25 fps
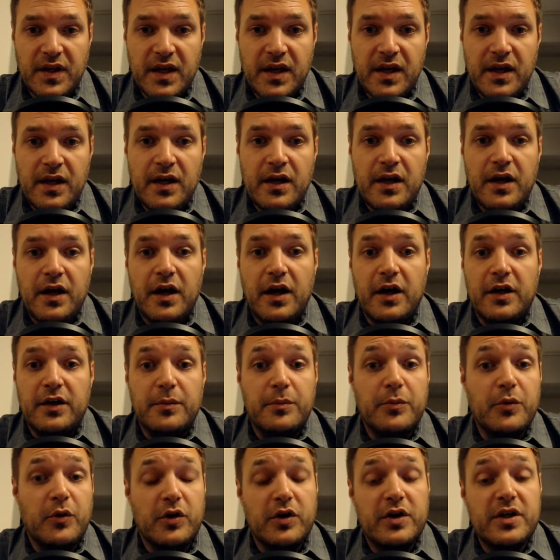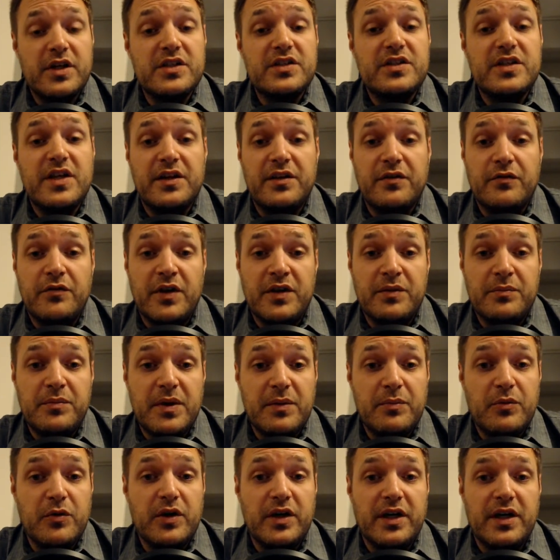The perk is that when
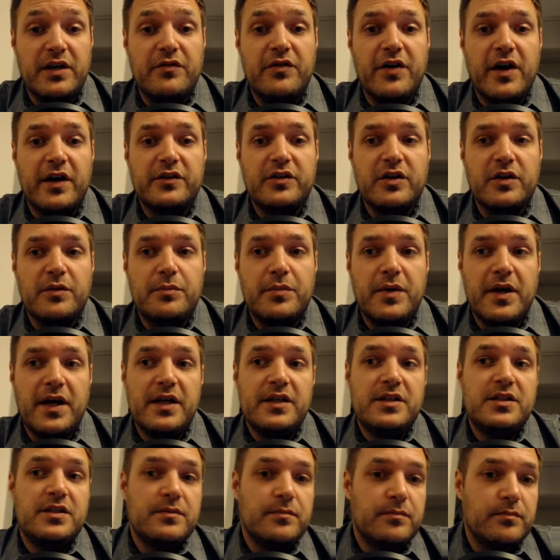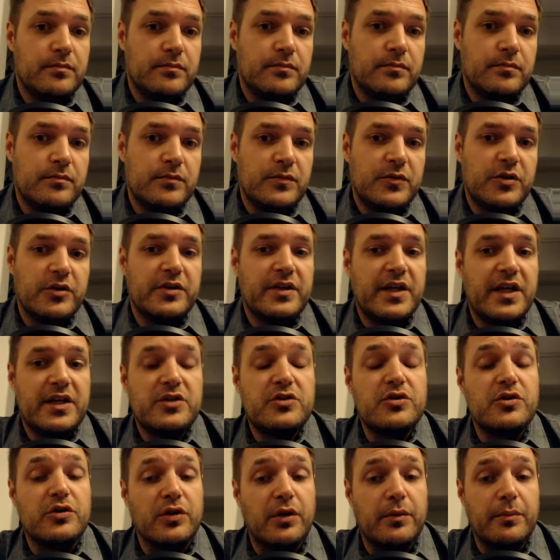people refactor a page, your test should
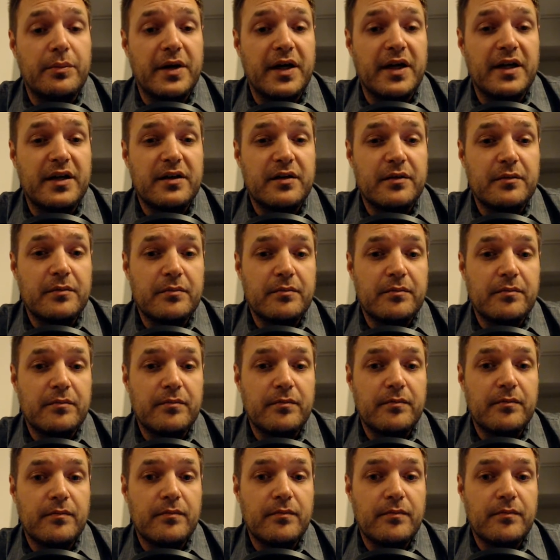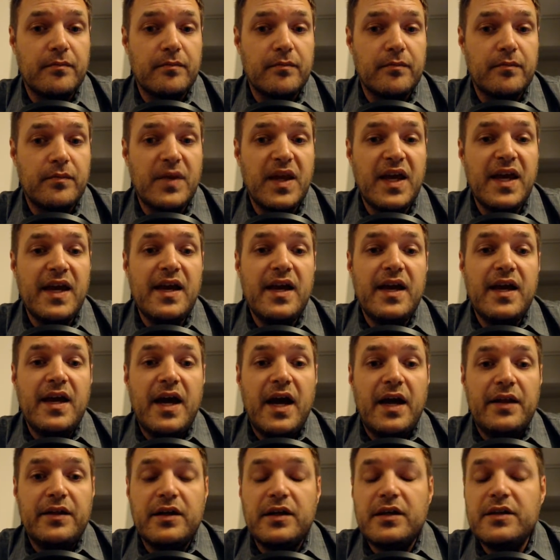not break. And
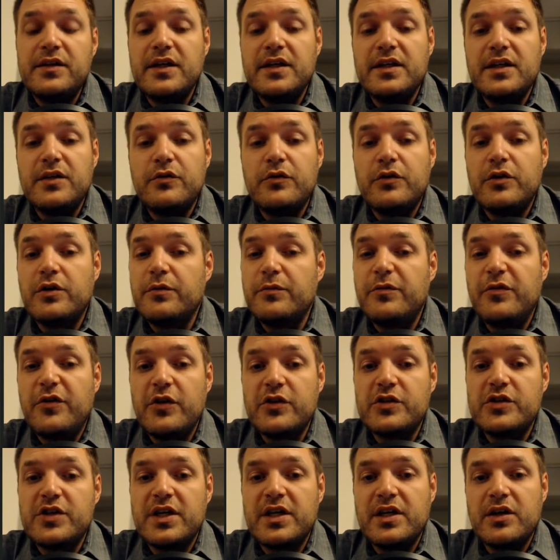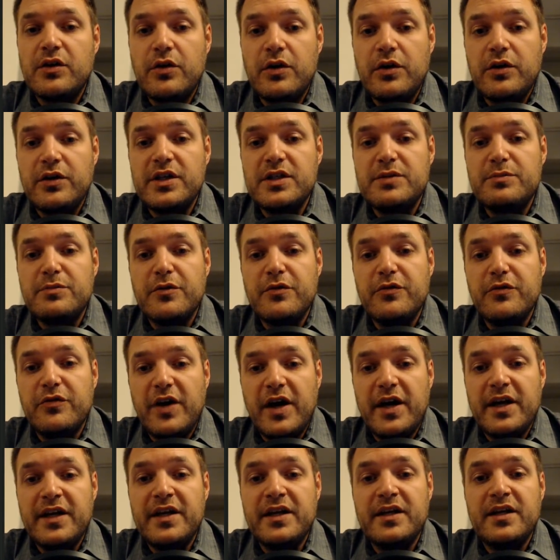the other thing that we're going to be focusing on is
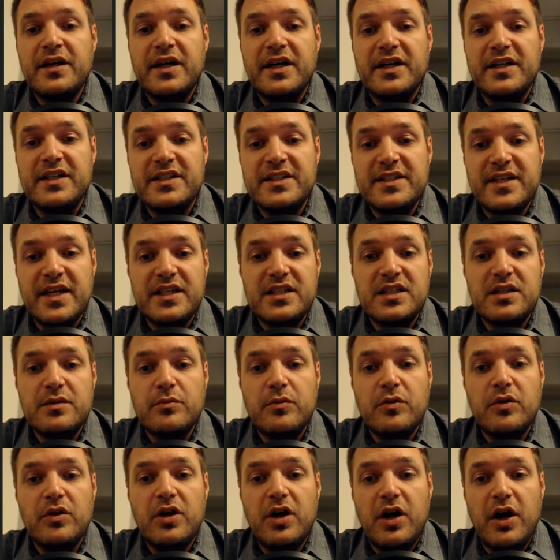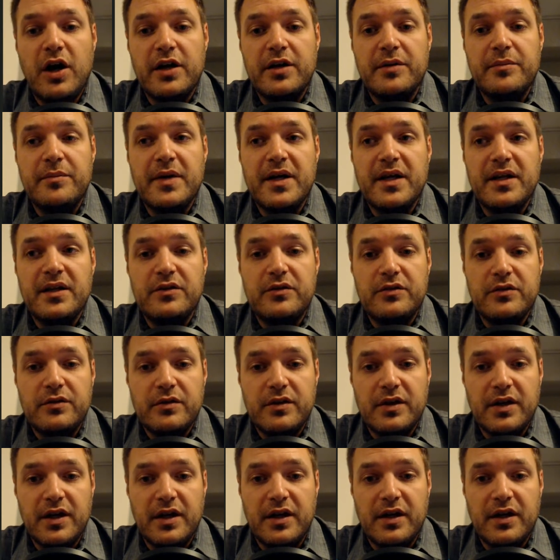providing accessible
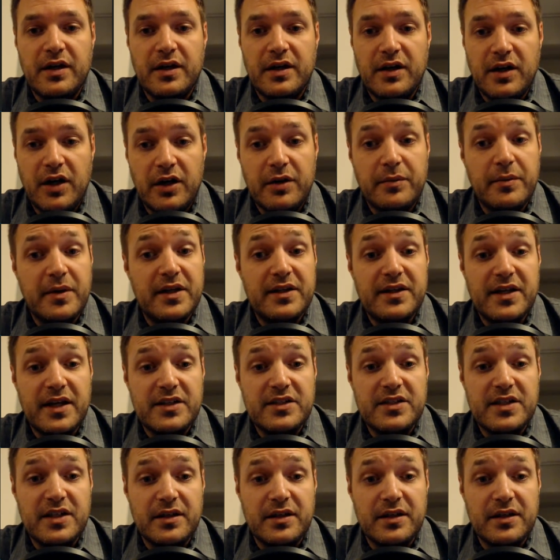automated testing.